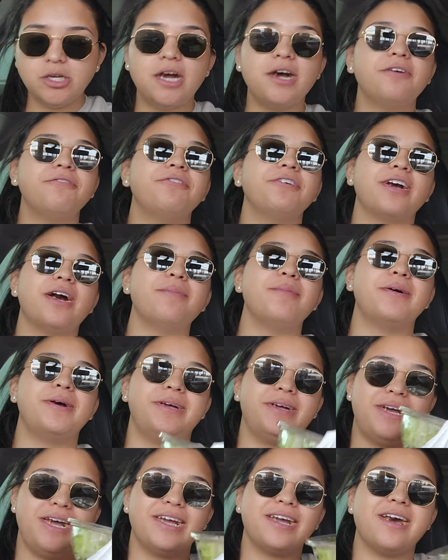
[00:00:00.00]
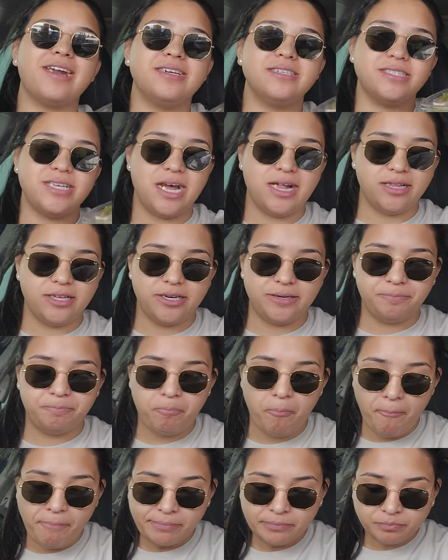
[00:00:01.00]
I forgot my, I got a salad.
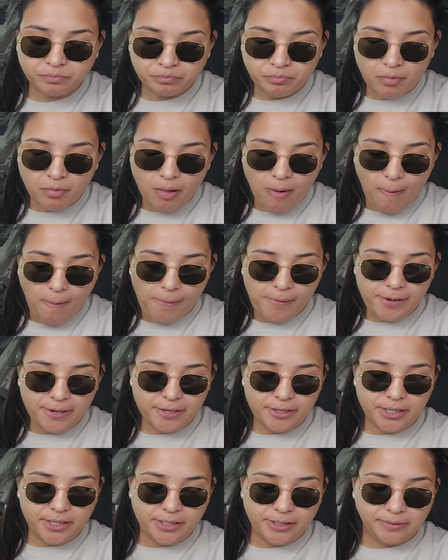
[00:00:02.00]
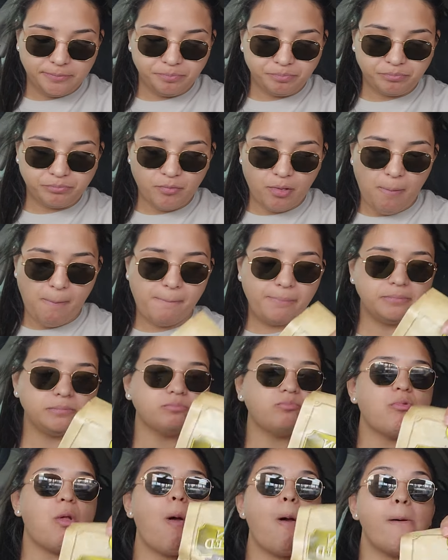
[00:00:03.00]
And um,
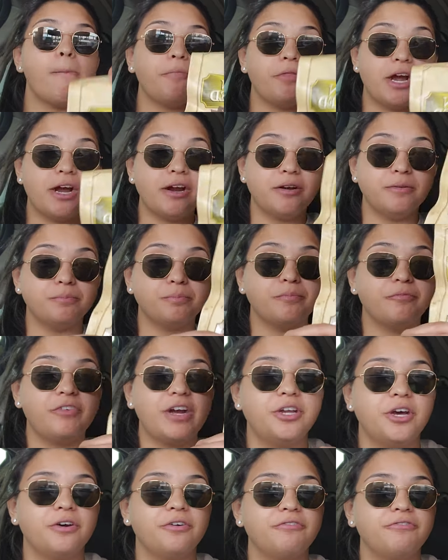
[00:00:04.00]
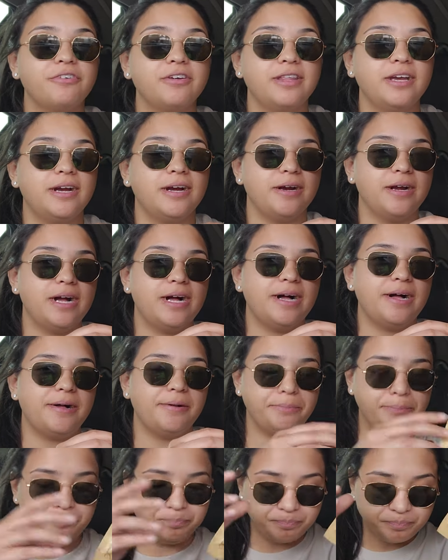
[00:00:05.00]
they're known for their
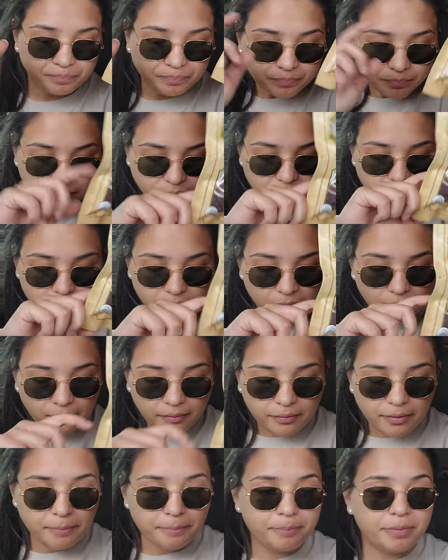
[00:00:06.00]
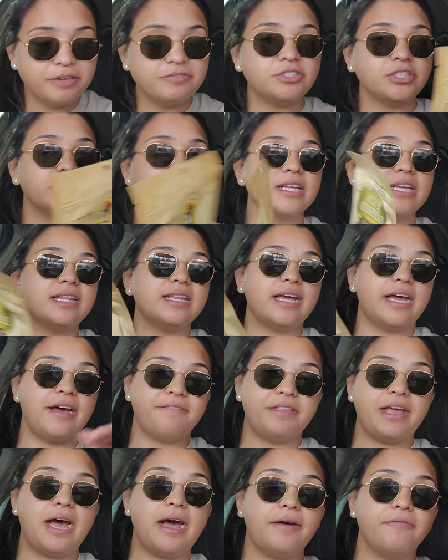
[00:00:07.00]
um, beef jerky. They
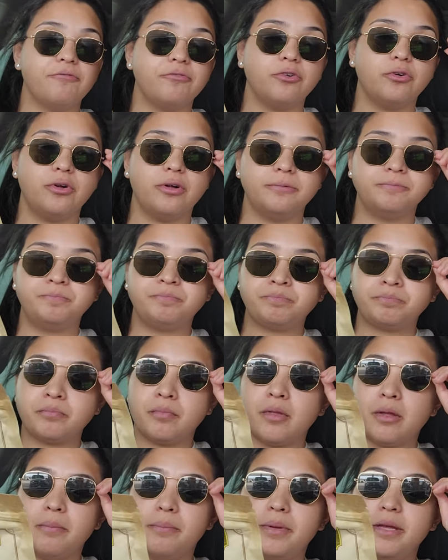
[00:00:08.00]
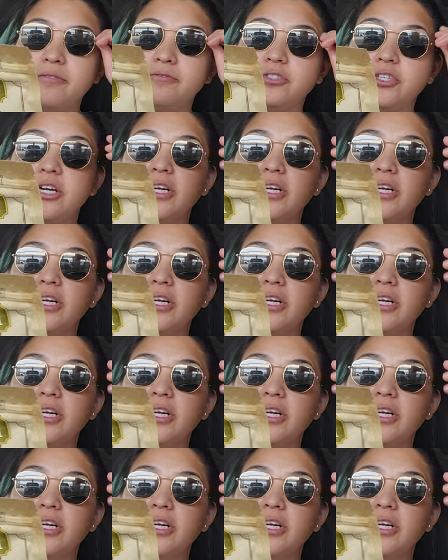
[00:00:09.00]
have that full beef